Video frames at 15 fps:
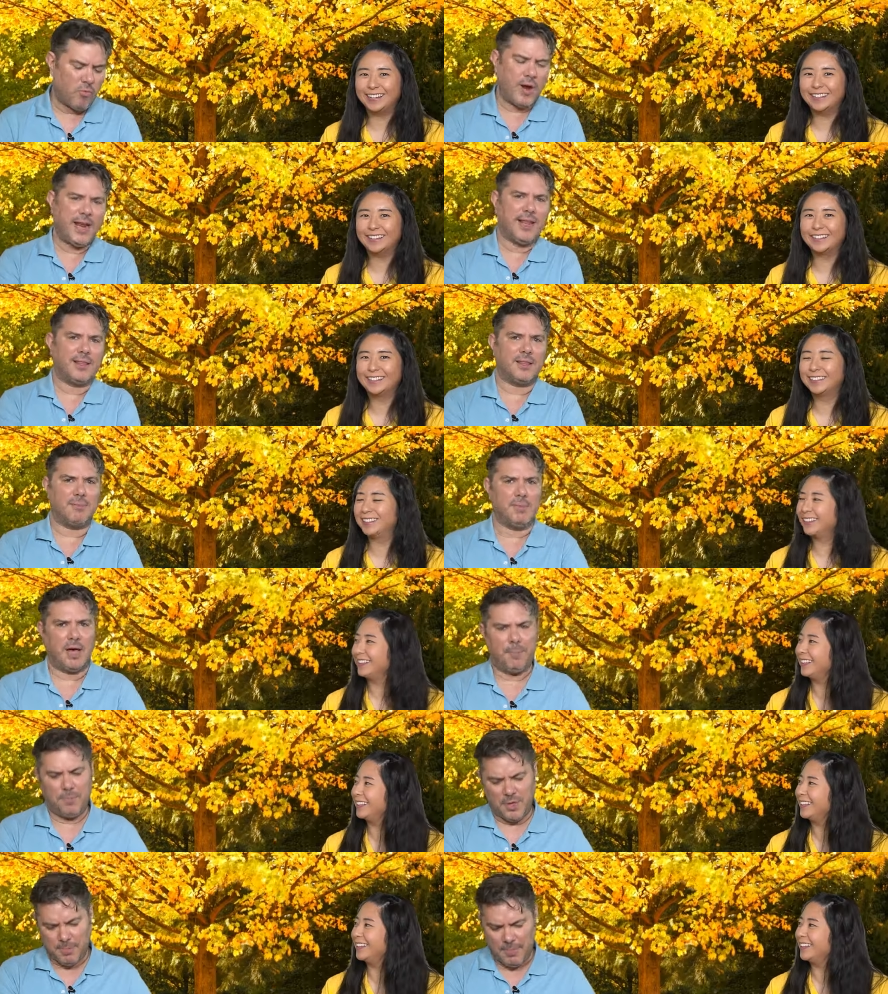Speaker 1: rake them
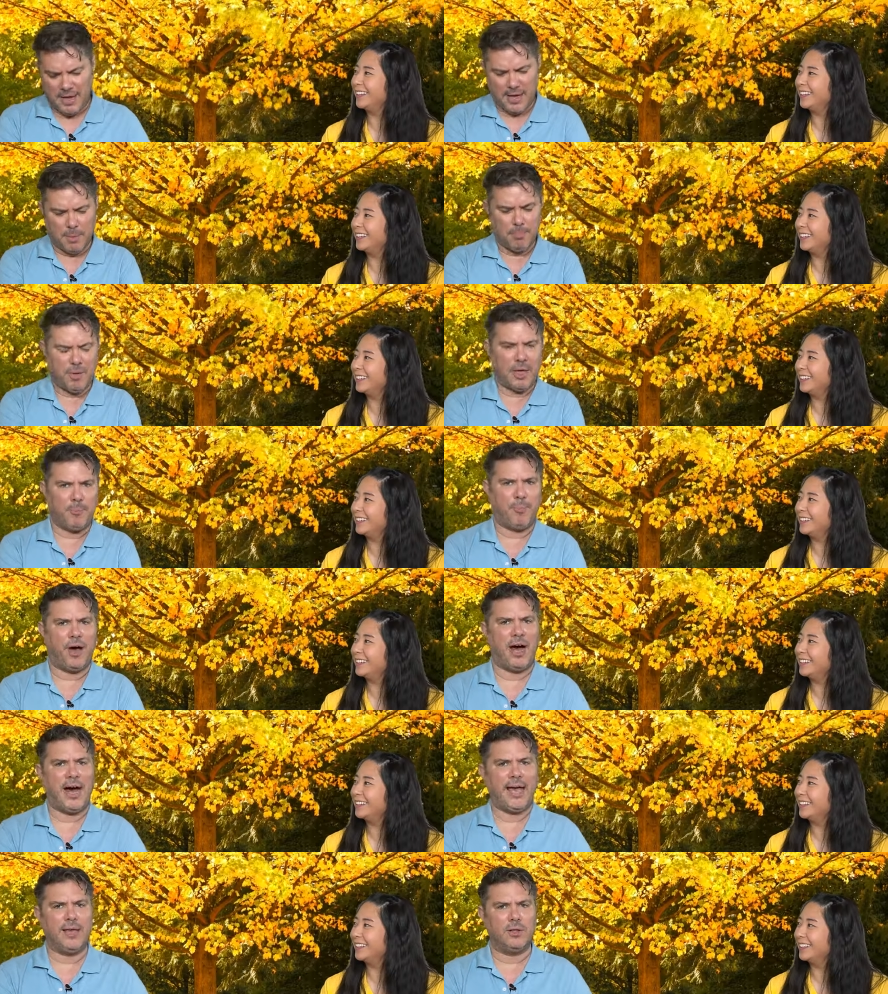up, you make a big
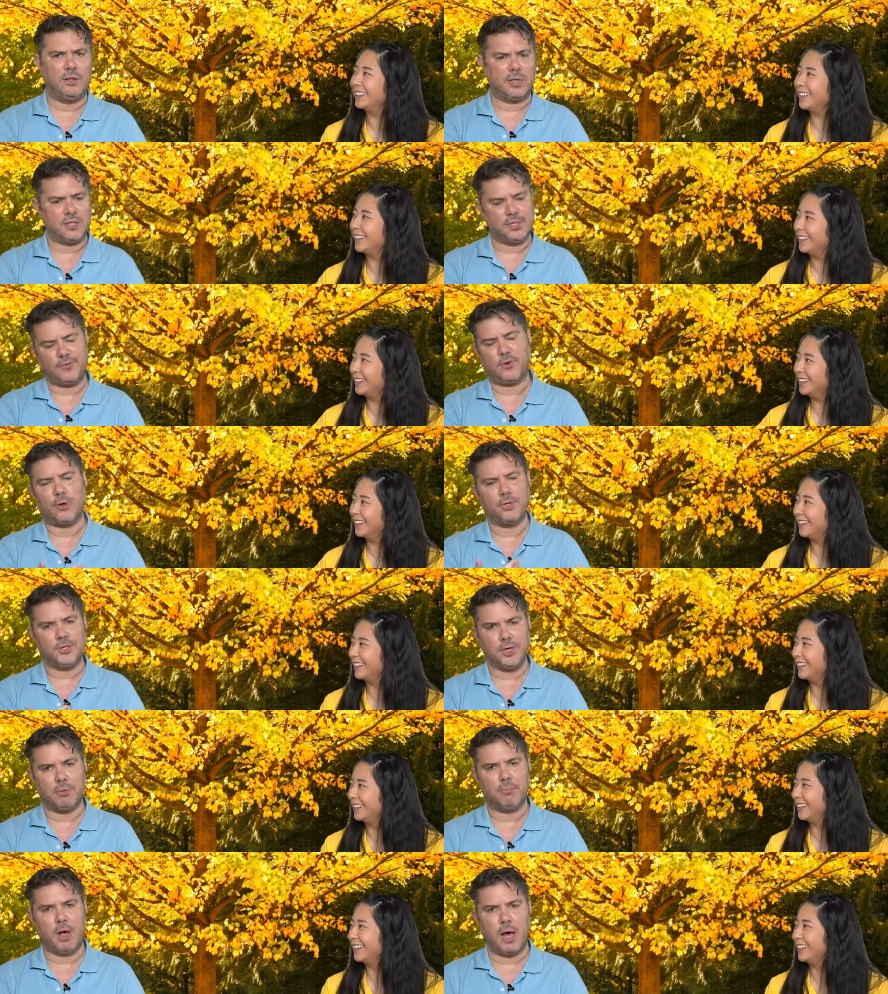pile, because of
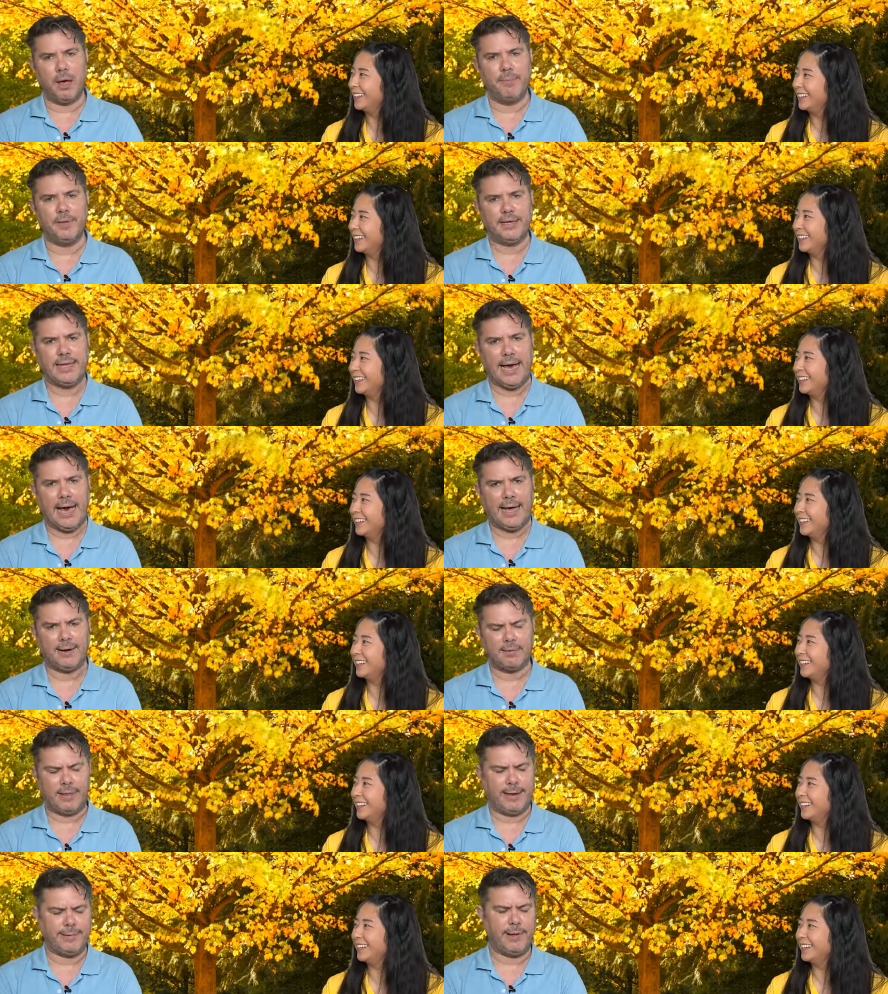course your mom and dad
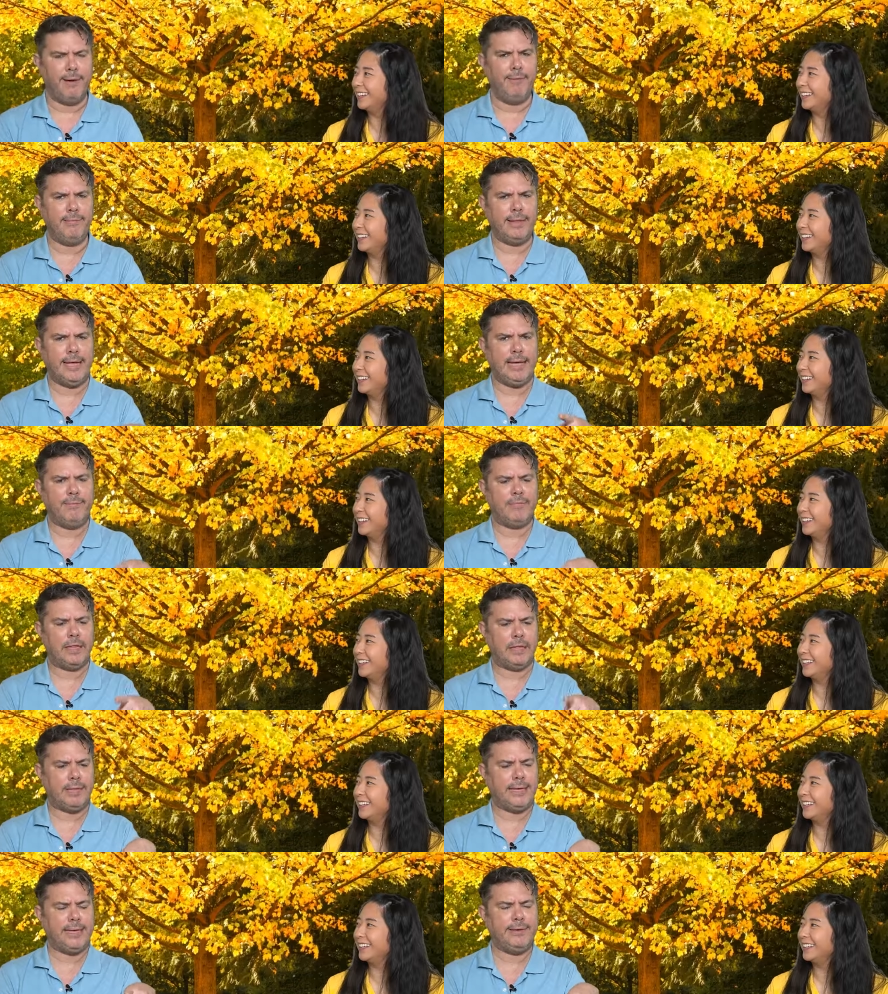are like, don't leave
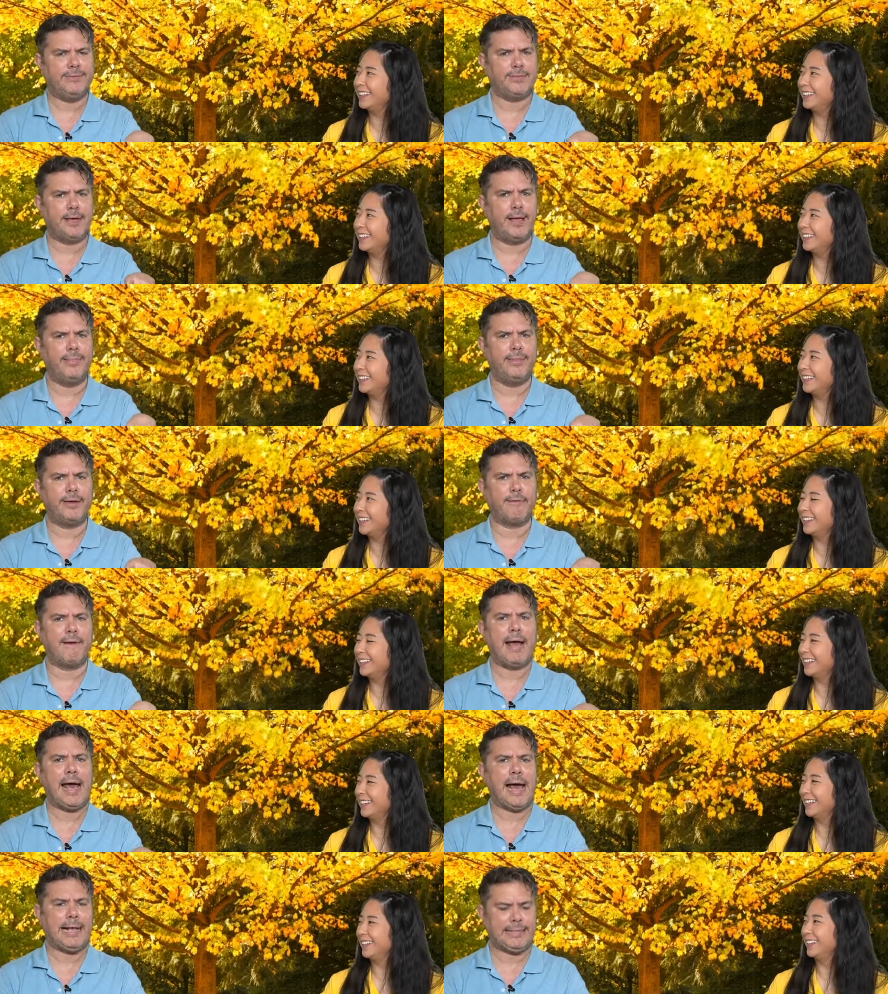the leaves on the
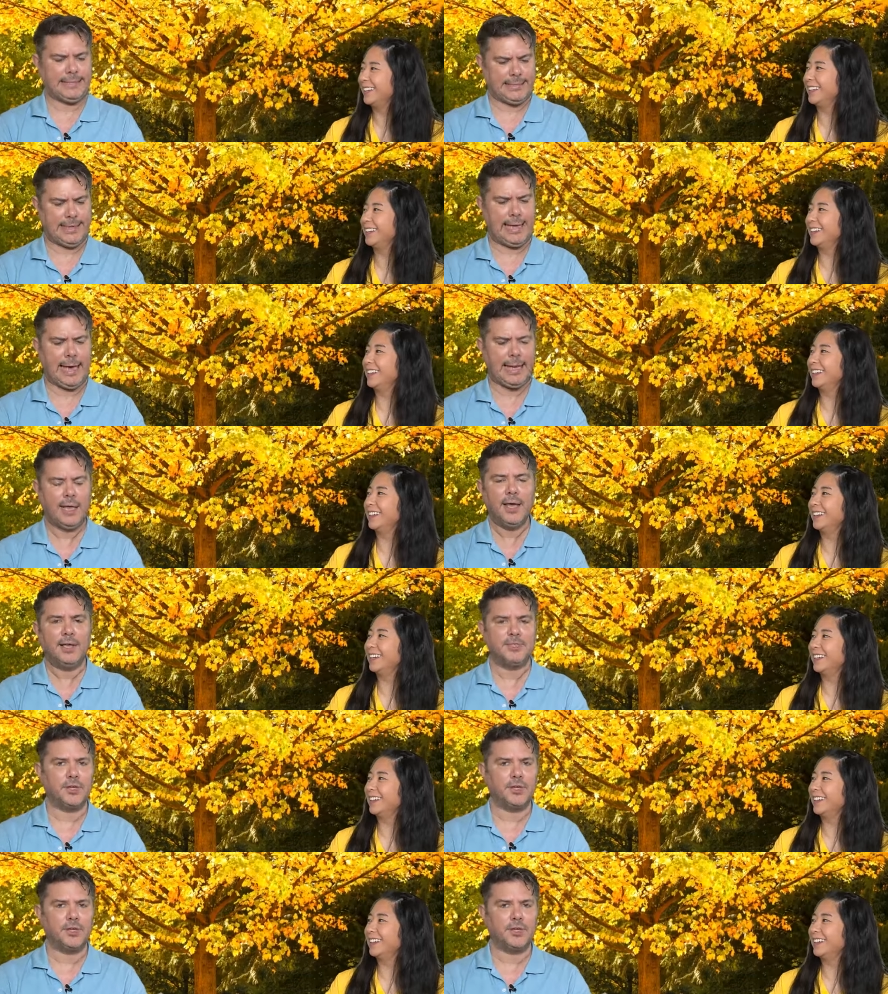grass. You got it.